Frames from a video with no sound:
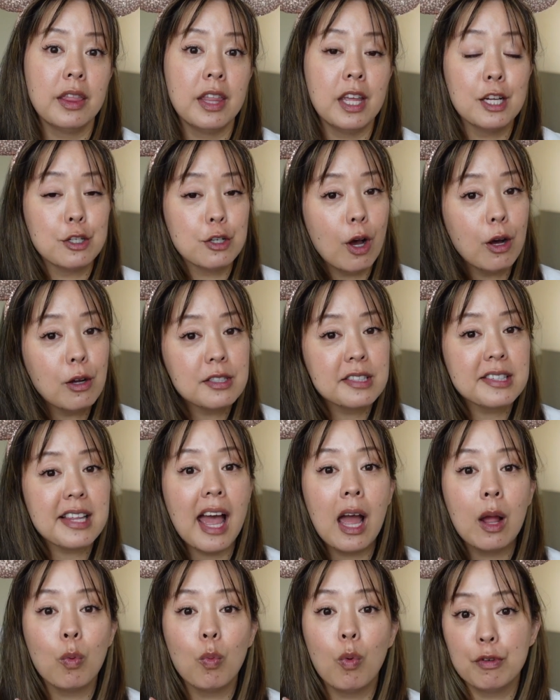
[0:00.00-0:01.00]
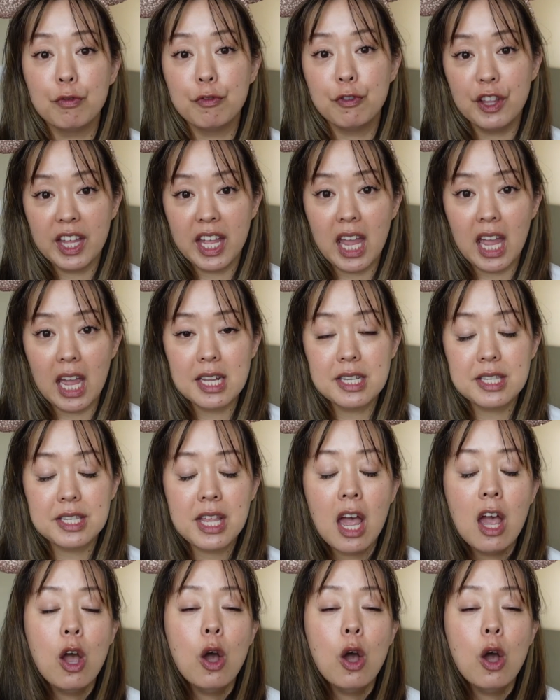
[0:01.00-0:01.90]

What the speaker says: the adults and one for the kids.